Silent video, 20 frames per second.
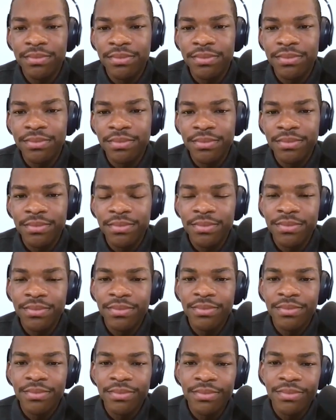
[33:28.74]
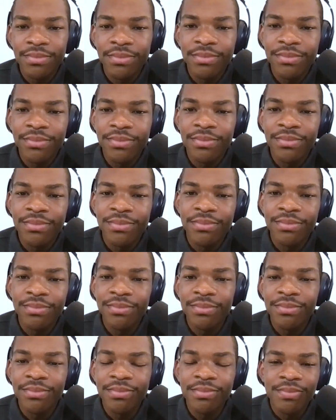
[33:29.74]

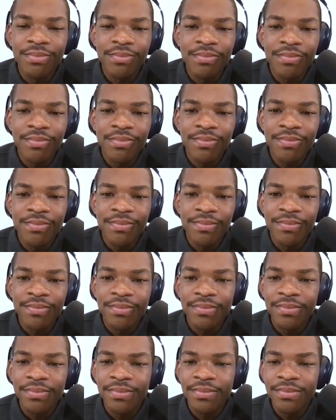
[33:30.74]
No words are spoken by the person on screen.